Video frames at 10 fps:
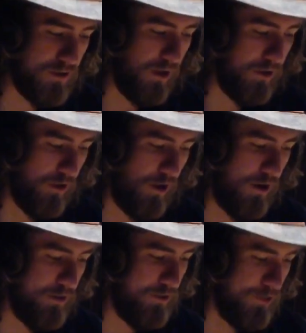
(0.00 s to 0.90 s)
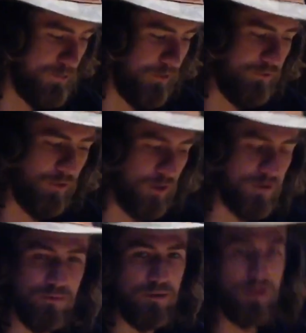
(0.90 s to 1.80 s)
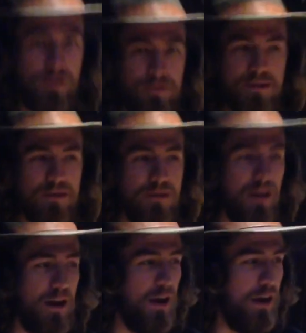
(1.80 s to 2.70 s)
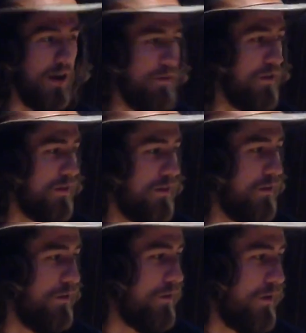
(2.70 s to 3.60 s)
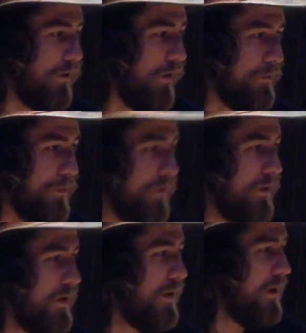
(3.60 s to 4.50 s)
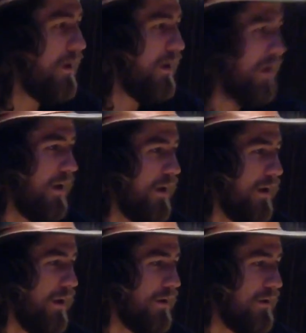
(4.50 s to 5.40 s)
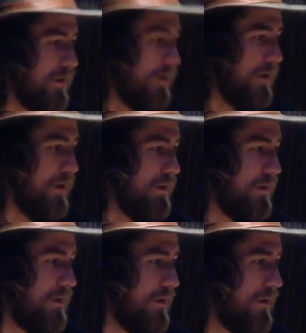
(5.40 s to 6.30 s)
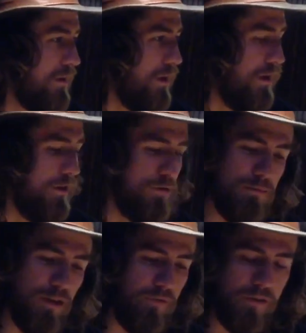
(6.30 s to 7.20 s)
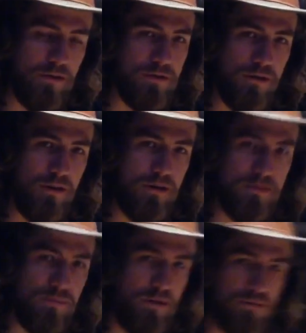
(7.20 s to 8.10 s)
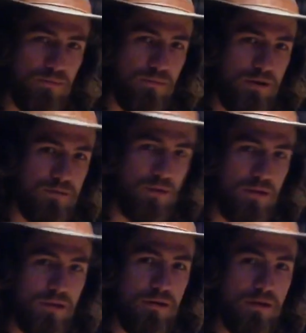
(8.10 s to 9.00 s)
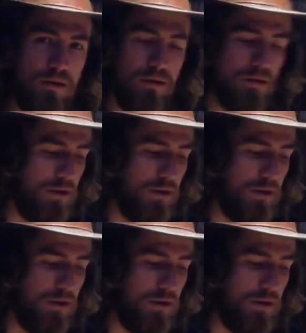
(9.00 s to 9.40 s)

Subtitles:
stud grade 2x4s from Lowe's, and I think they look incredible. And he used to make furniture. He's really good